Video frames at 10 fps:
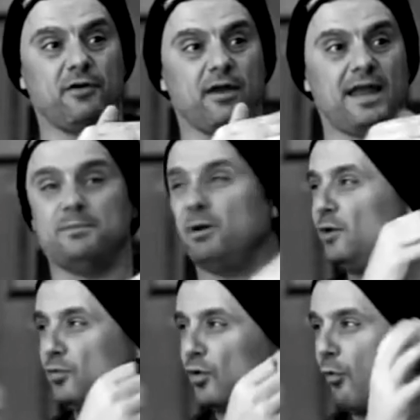for
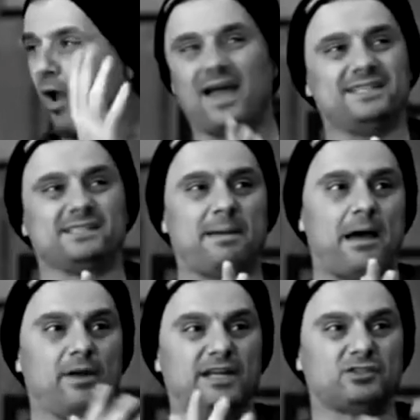anybody who cries
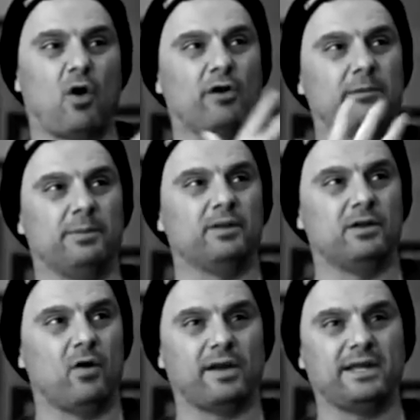about it's hard to
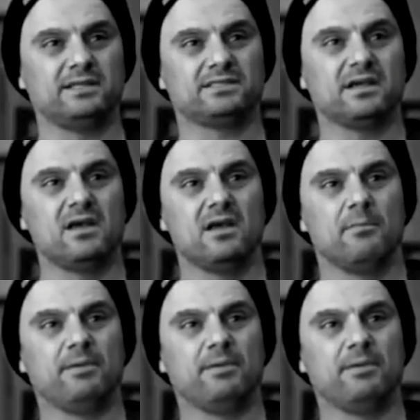build an audience,